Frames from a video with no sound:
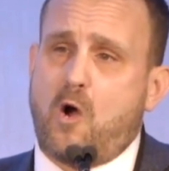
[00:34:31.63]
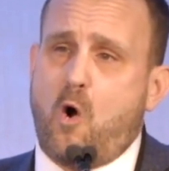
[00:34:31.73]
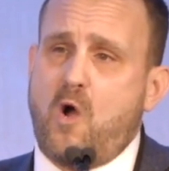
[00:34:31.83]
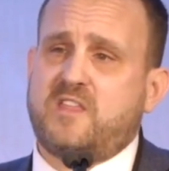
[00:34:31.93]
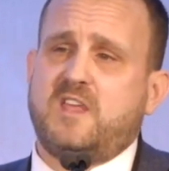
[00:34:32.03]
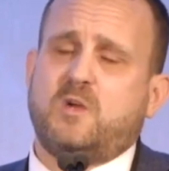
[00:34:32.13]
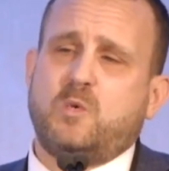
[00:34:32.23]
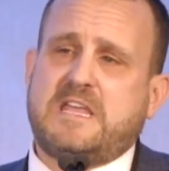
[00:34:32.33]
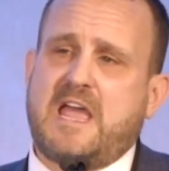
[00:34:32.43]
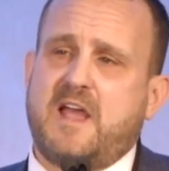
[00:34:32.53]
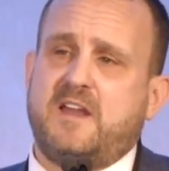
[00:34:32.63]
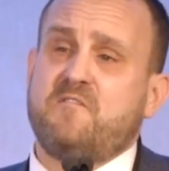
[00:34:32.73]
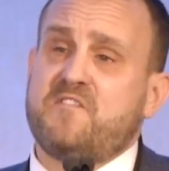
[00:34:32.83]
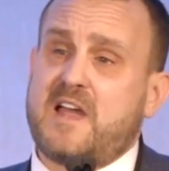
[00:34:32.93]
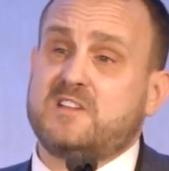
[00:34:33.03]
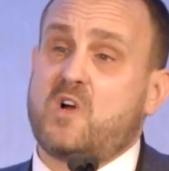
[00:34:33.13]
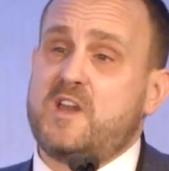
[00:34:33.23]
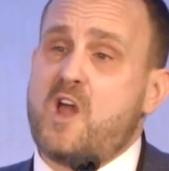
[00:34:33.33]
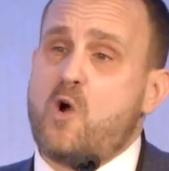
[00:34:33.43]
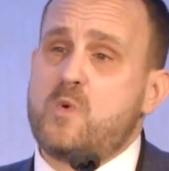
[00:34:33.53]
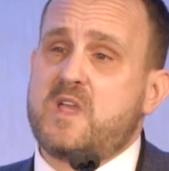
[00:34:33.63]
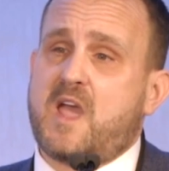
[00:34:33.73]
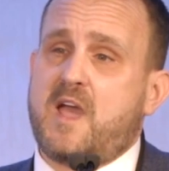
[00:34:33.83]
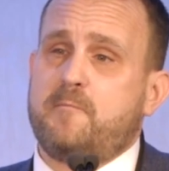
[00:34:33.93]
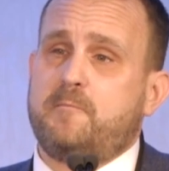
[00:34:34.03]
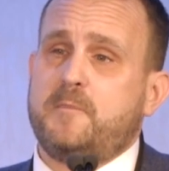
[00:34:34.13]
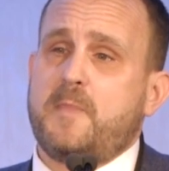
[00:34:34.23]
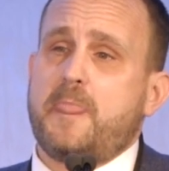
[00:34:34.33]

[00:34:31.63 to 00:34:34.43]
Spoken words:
I think we can. In fact, I know we can.